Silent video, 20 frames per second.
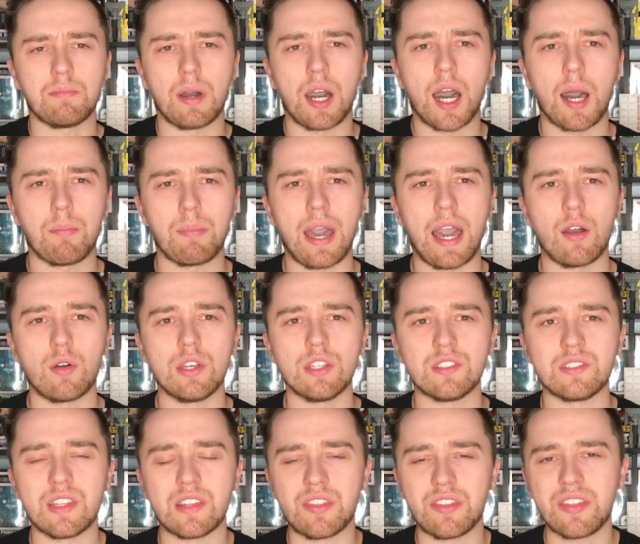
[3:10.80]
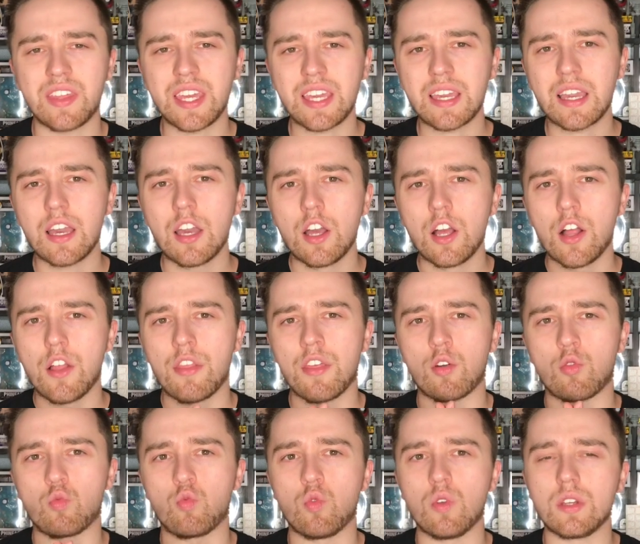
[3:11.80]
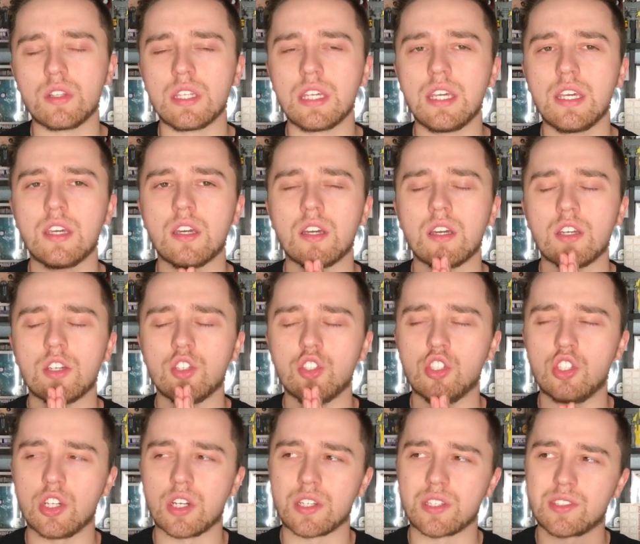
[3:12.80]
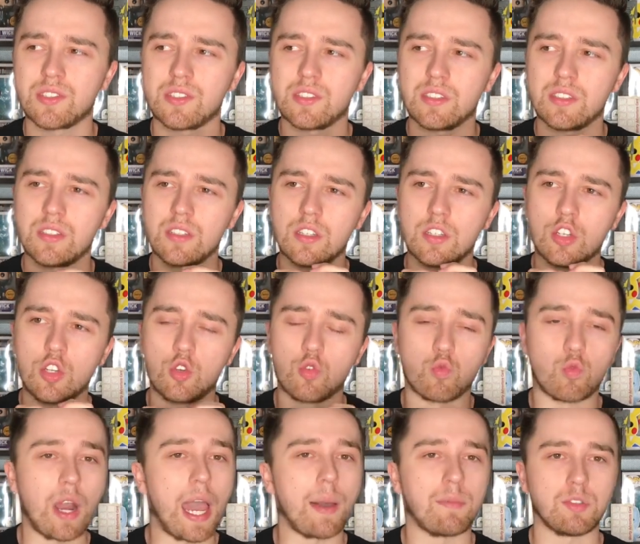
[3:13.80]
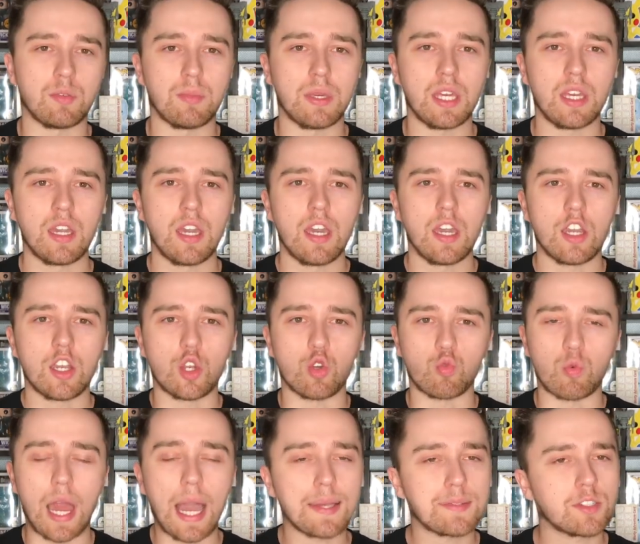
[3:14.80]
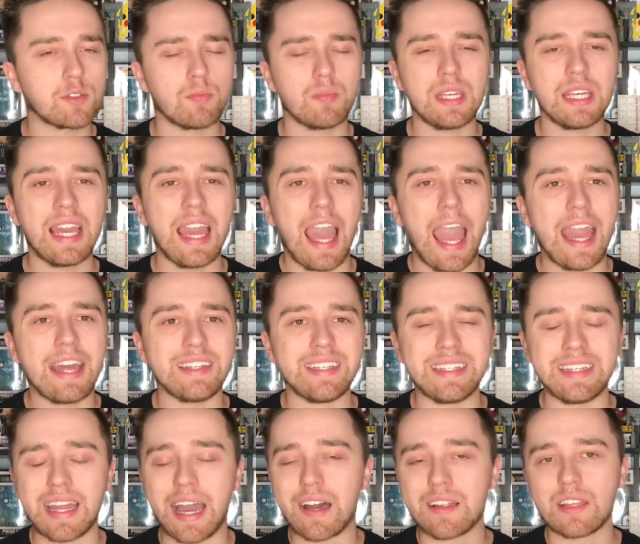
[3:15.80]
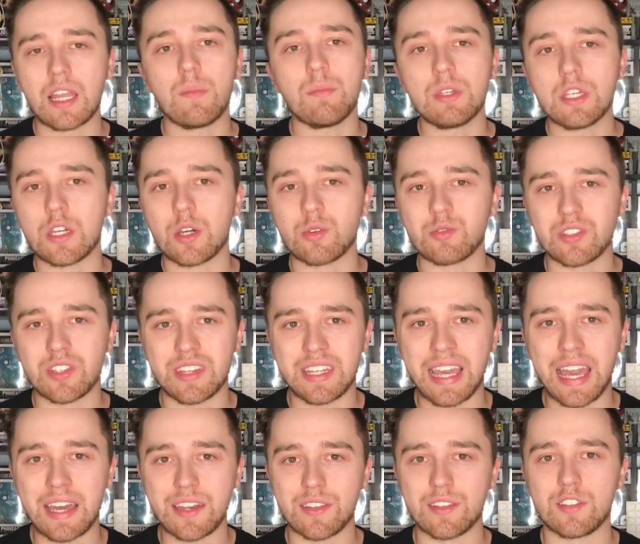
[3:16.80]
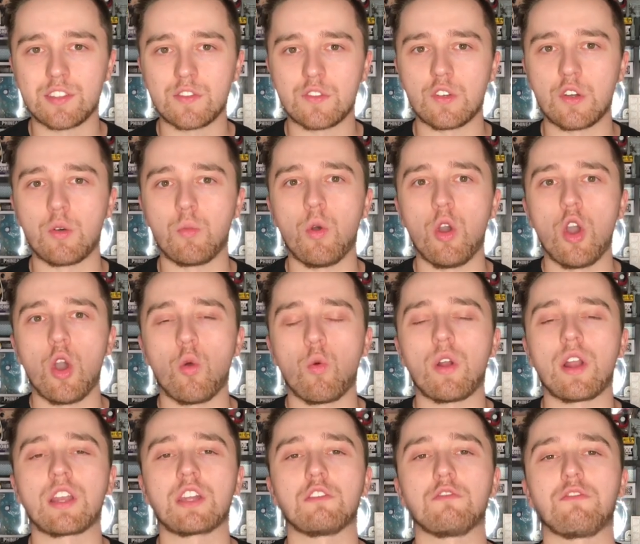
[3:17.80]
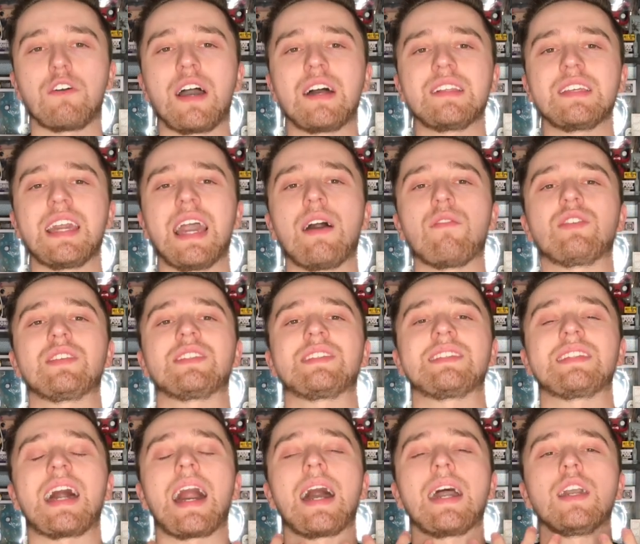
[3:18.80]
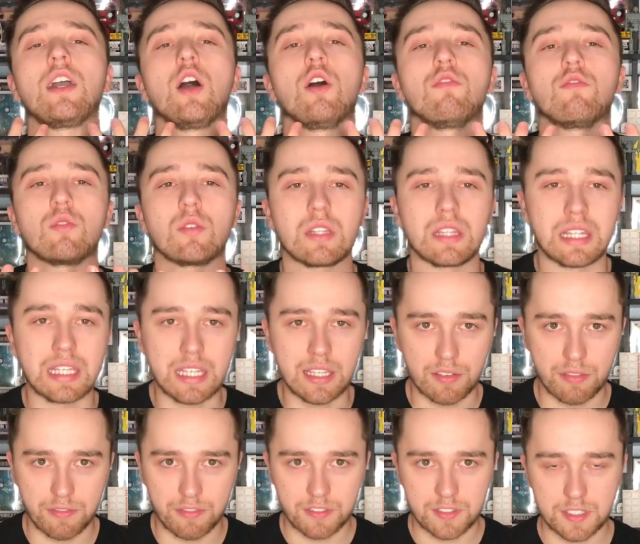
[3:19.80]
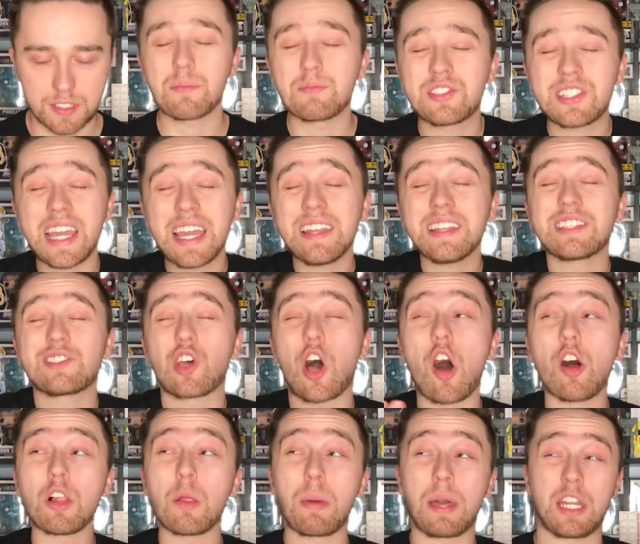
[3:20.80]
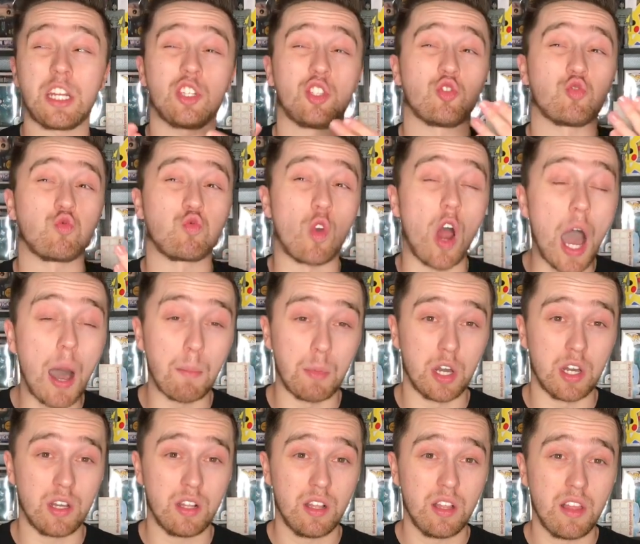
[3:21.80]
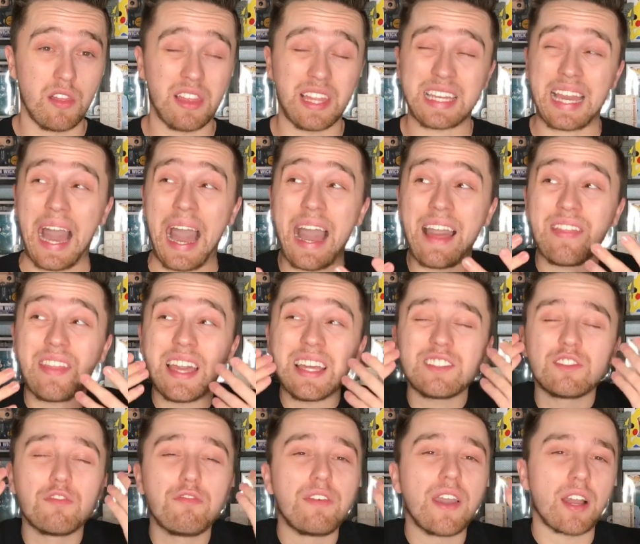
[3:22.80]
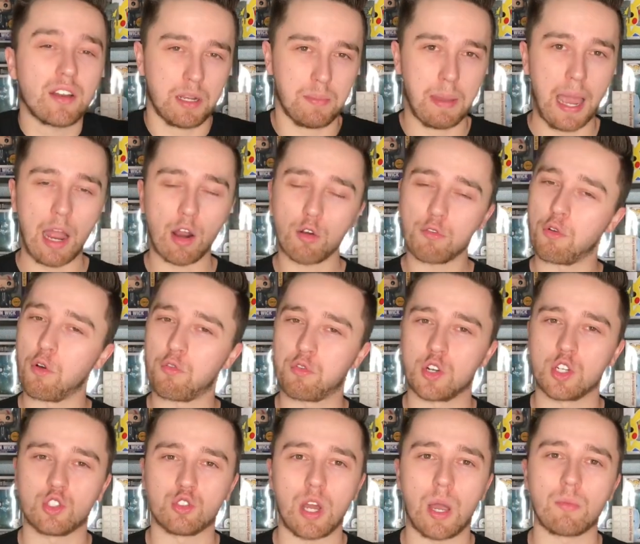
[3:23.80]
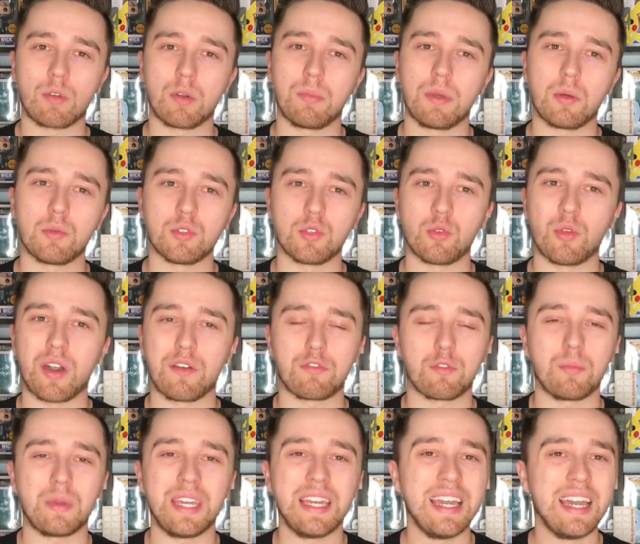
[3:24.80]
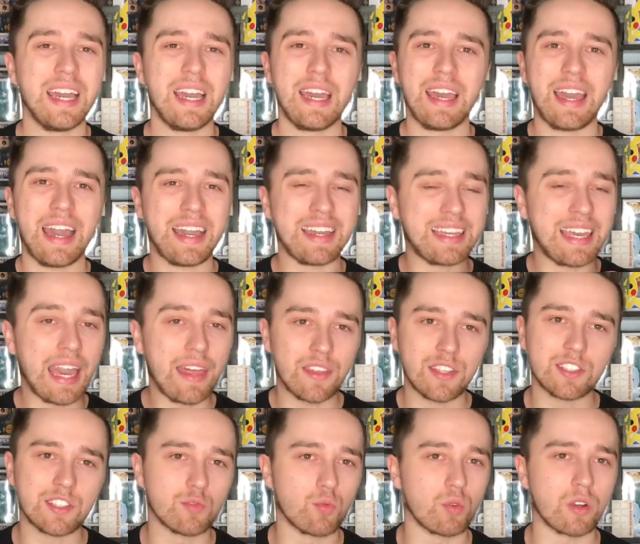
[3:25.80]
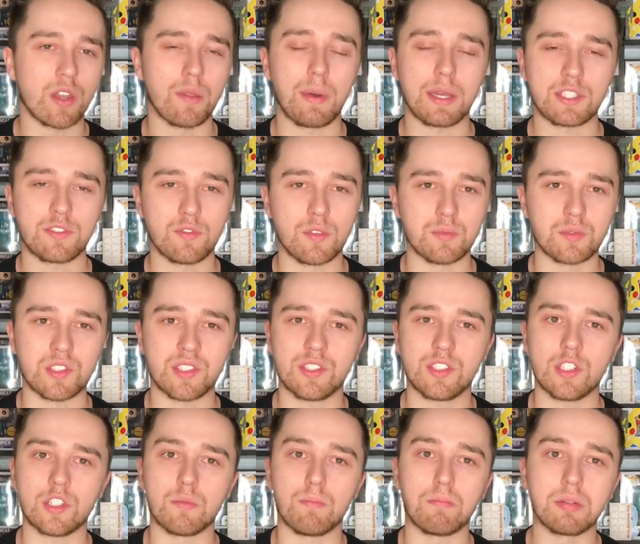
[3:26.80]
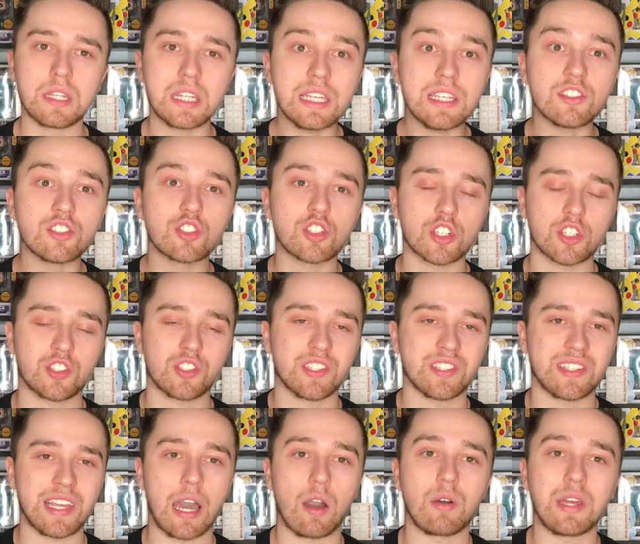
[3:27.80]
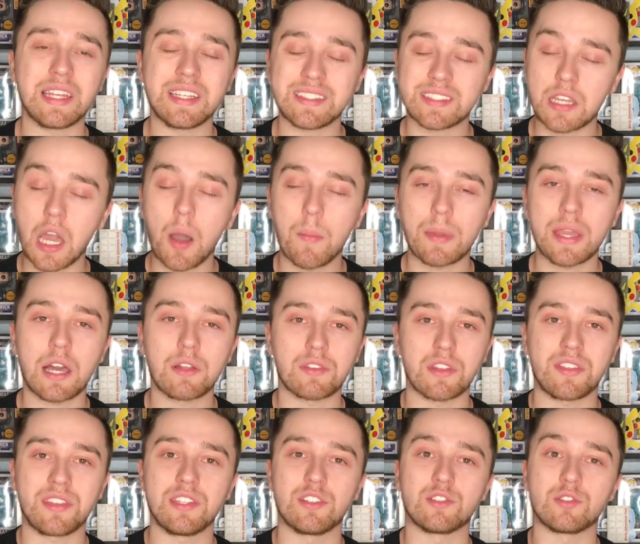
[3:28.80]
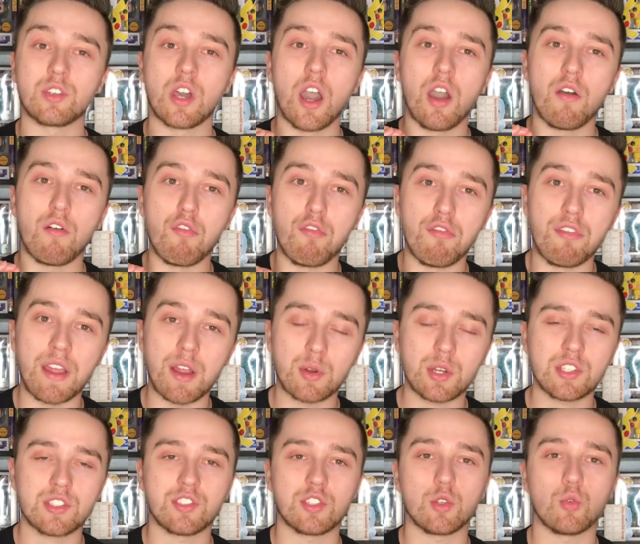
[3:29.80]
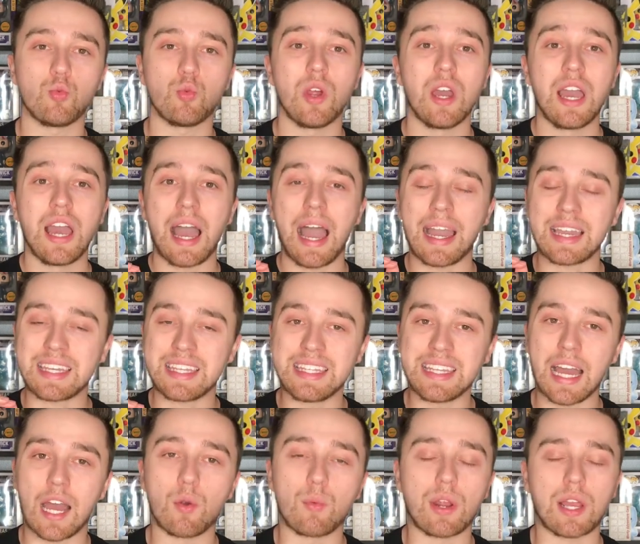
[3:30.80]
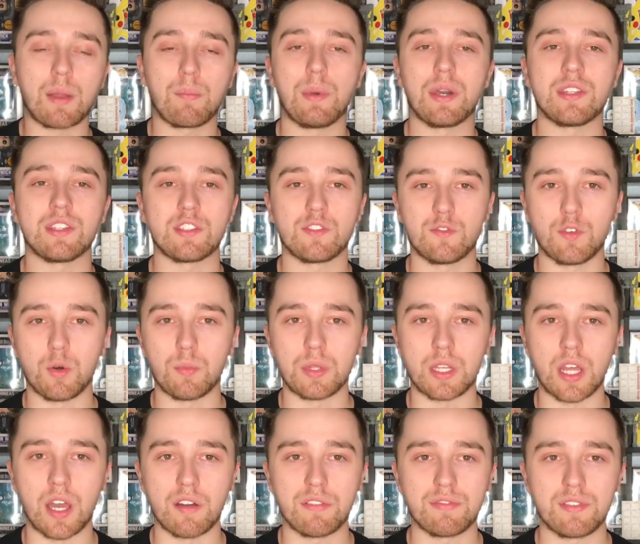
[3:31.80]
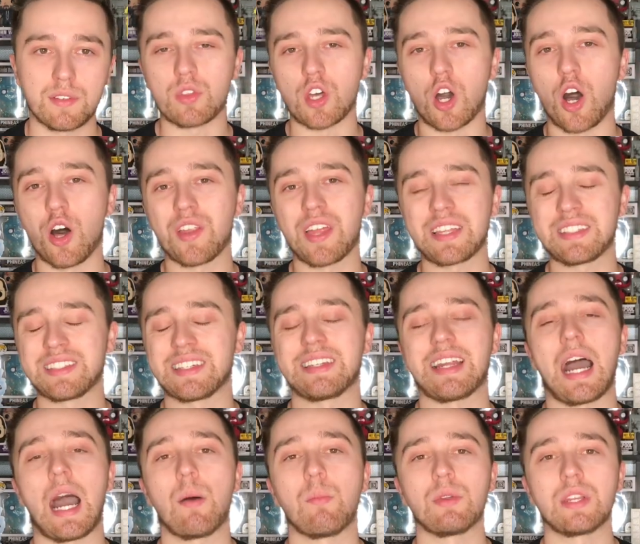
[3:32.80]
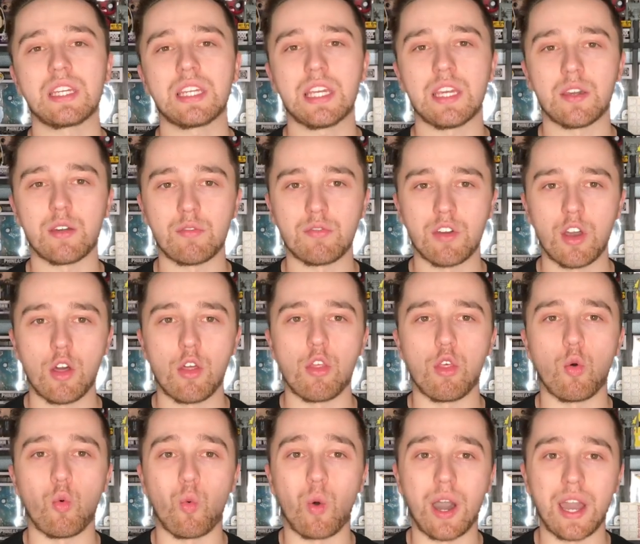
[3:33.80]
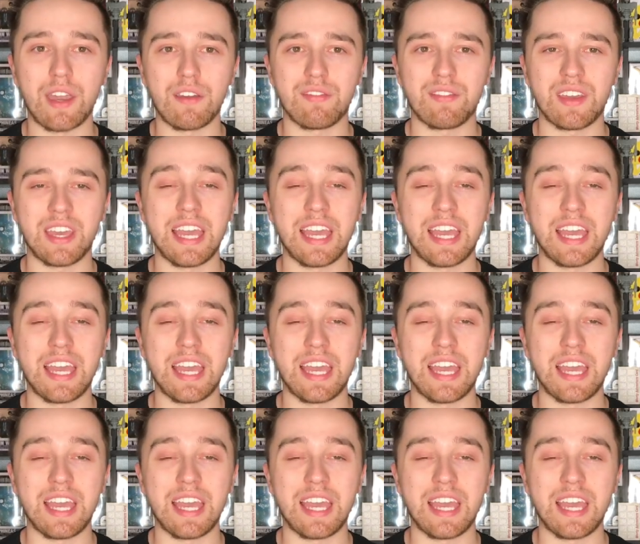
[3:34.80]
pop out is the thing that really just grabbed me grasped me and did not let me go till the end of this film where I could finally have a sigh of relief. I'm saying this all about a drama. Like, it's very powerful for a drama to be able to do that for me. Again, this is one of the best films this year. Please search this out. It is coming out to theaters very soon. I cannot recommend this film enough. With all that said, I'm going to give The Wife